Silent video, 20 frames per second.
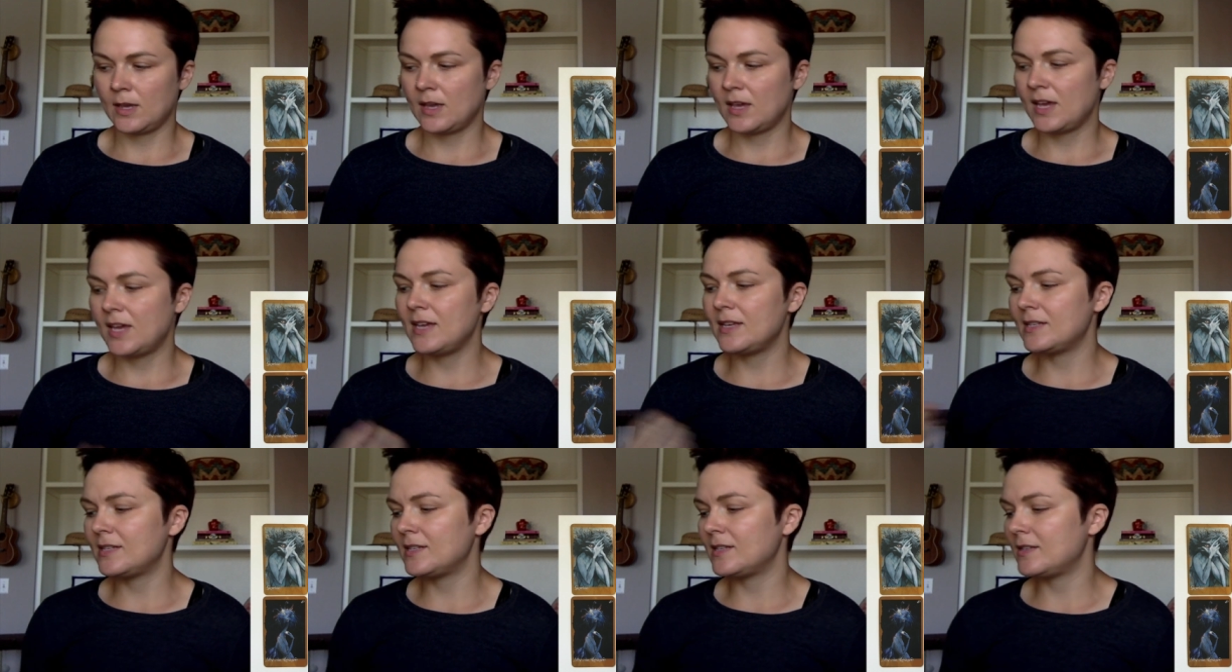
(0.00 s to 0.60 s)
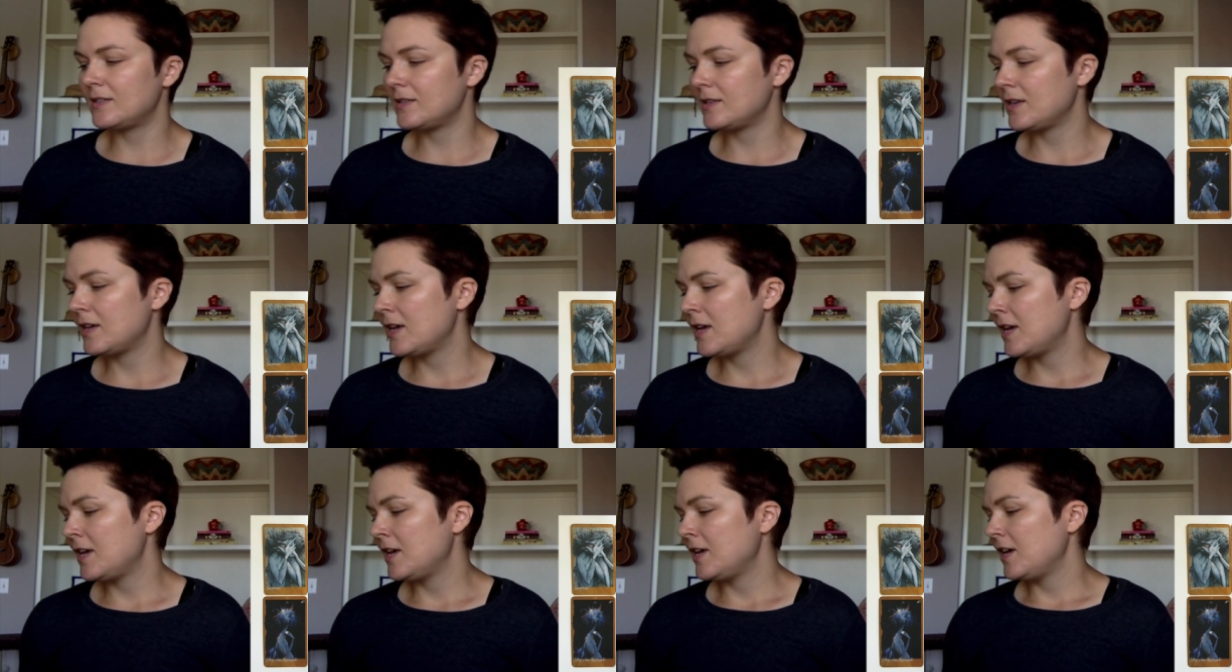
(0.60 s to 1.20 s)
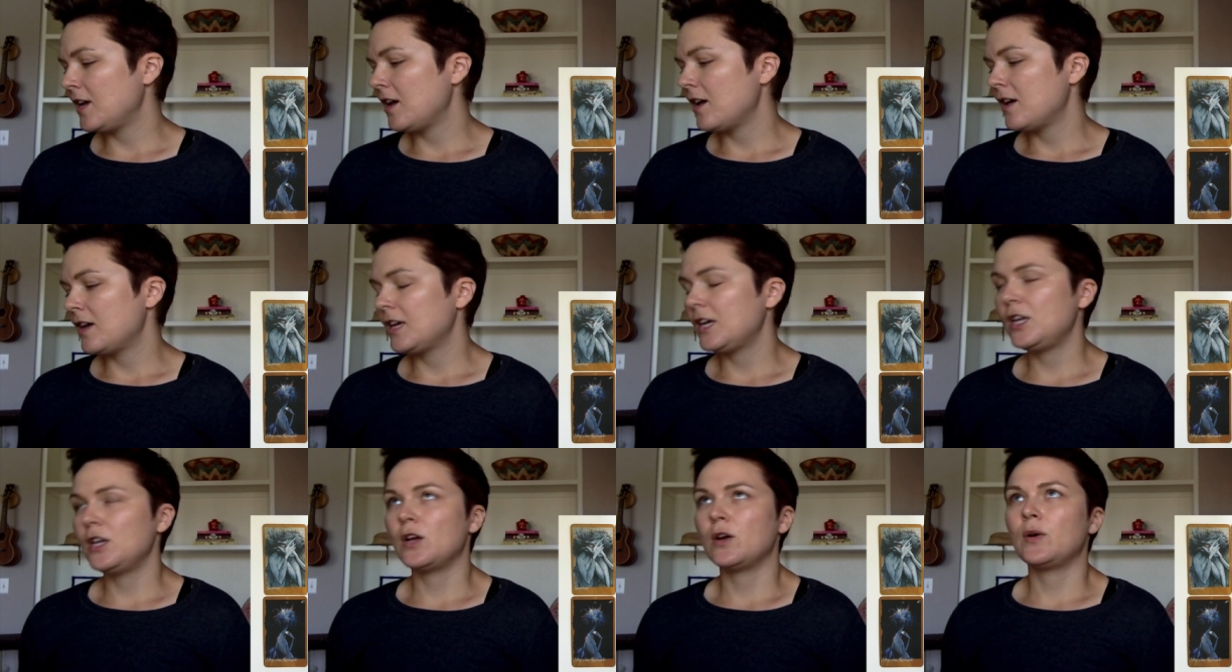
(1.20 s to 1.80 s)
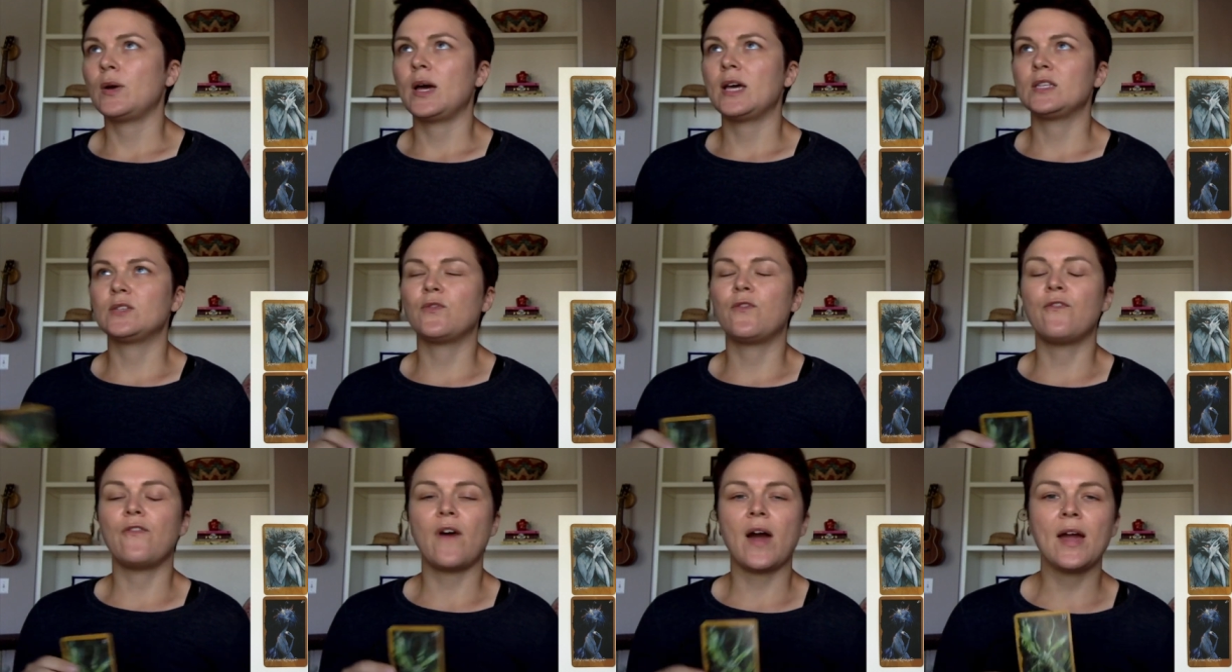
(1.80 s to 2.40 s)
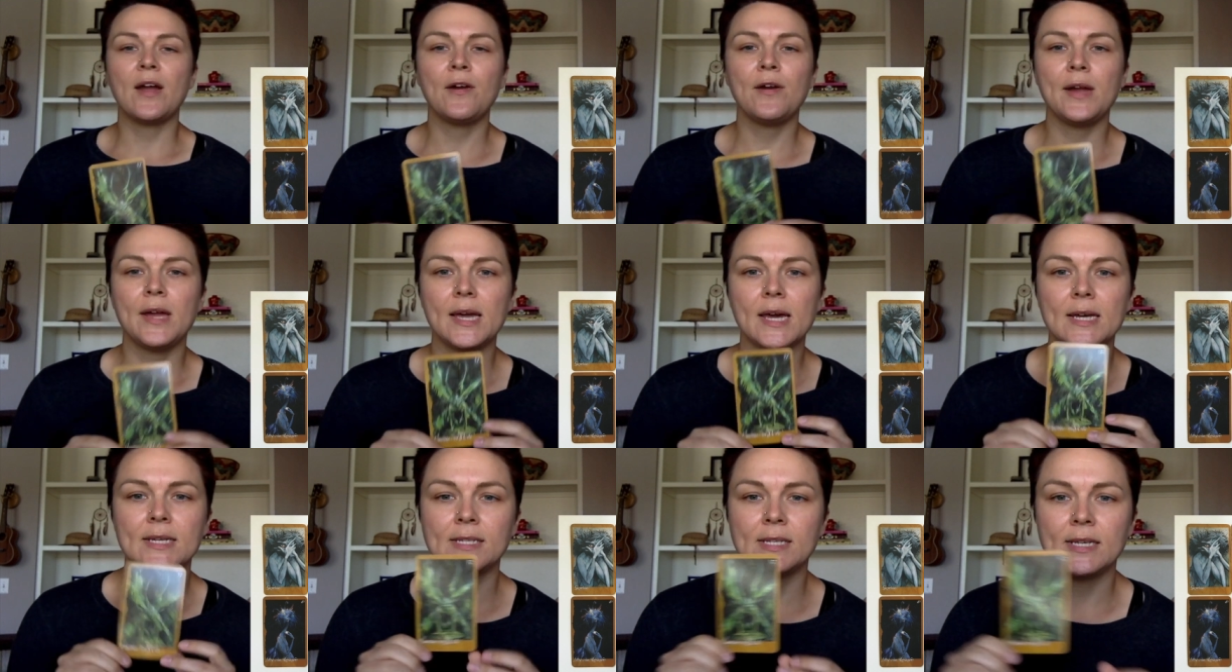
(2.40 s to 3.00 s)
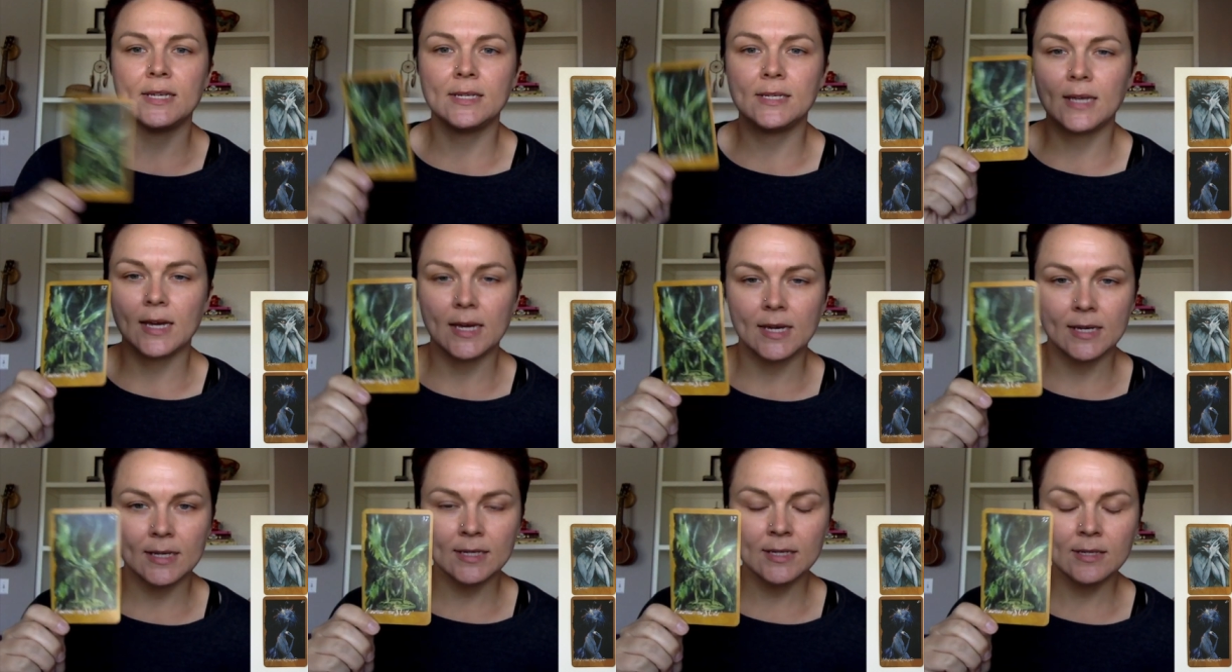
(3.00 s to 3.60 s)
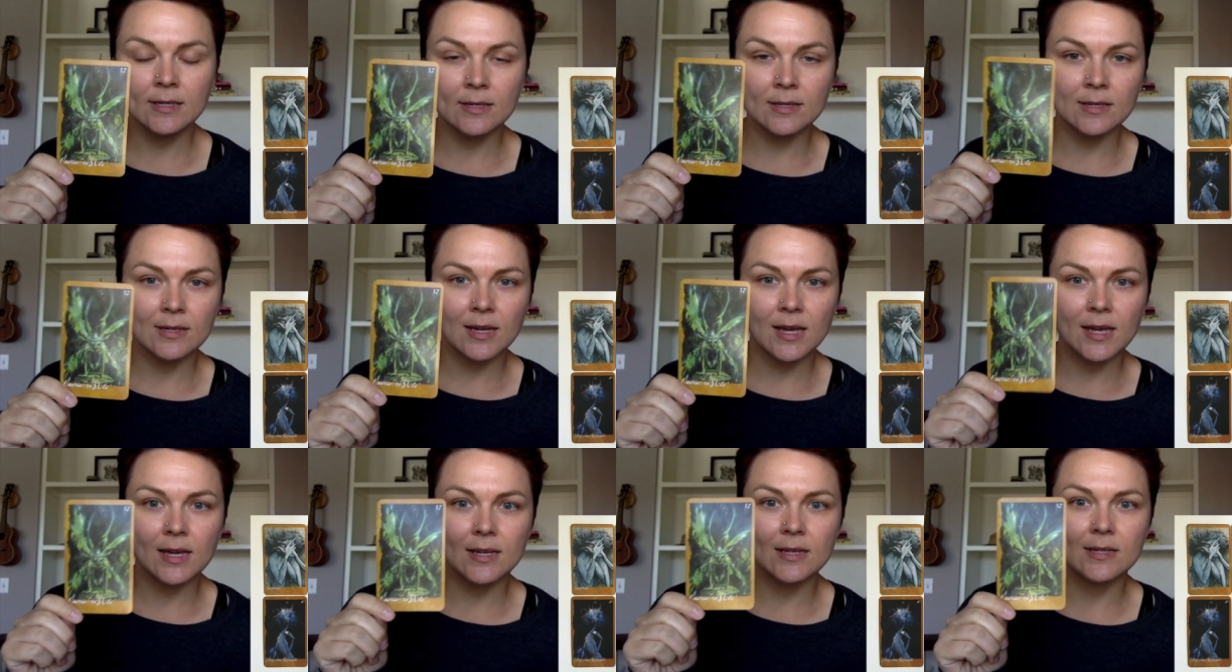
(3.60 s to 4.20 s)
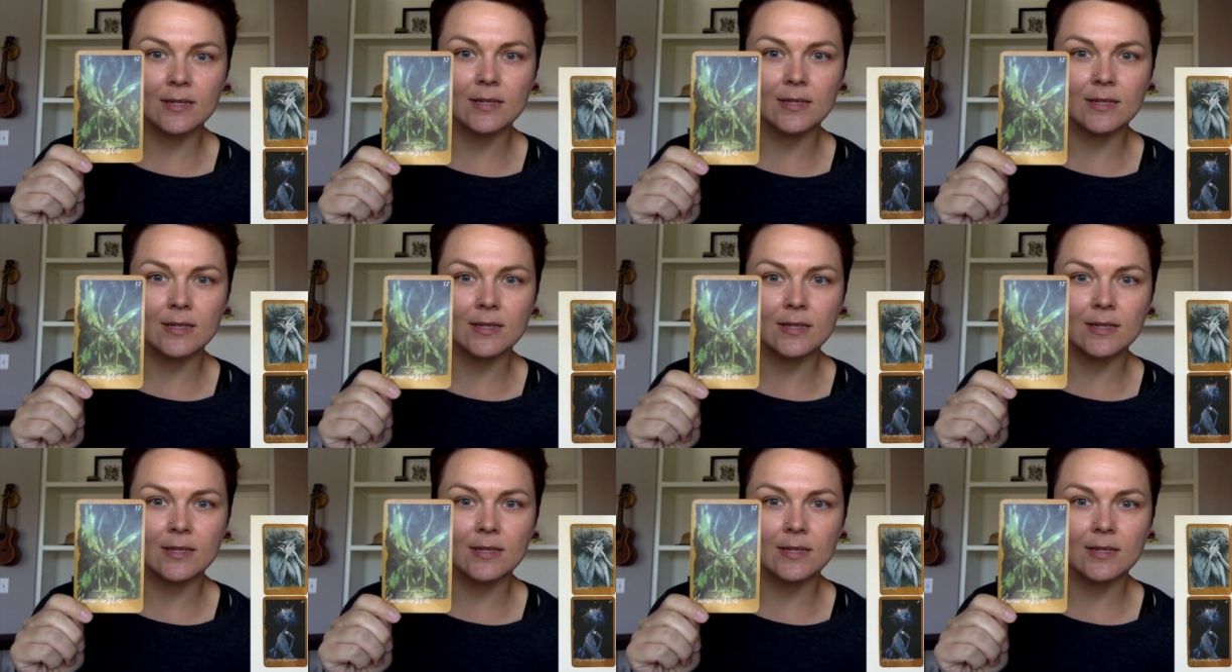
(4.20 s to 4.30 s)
He's, you know, as fiery as he is, he's